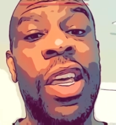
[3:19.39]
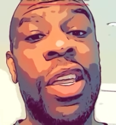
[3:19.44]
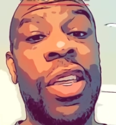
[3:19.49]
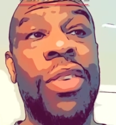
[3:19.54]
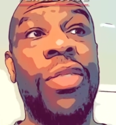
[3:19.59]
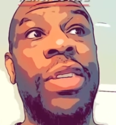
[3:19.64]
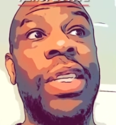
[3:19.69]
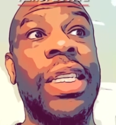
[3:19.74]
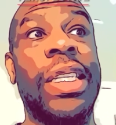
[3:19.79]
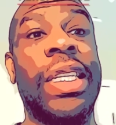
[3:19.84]

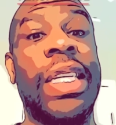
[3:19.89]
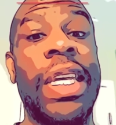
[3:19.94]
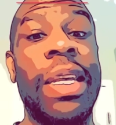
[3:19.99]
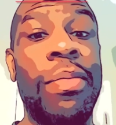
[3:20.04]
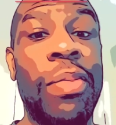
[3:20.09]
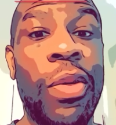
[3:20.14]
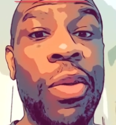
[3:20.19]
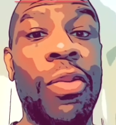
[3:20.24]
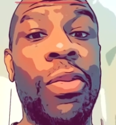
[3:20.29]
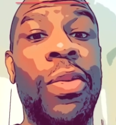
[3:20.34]
You just
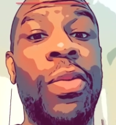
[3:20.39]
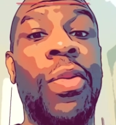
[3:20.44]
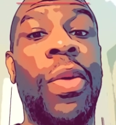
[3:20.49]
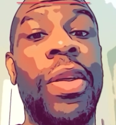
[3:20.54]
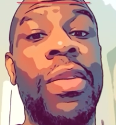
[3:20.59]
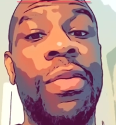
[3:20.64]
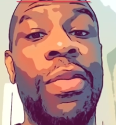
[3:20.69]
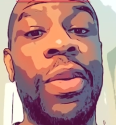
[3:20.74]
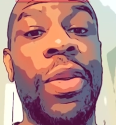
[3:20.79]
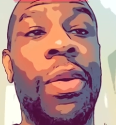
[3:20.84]
keep doing
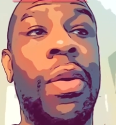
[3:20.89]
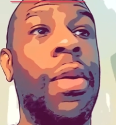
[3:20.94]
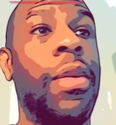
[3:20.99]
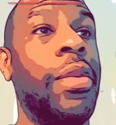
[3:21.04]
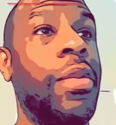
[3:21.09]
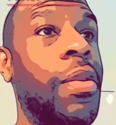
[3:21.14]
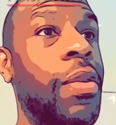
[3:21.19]
what you're doing.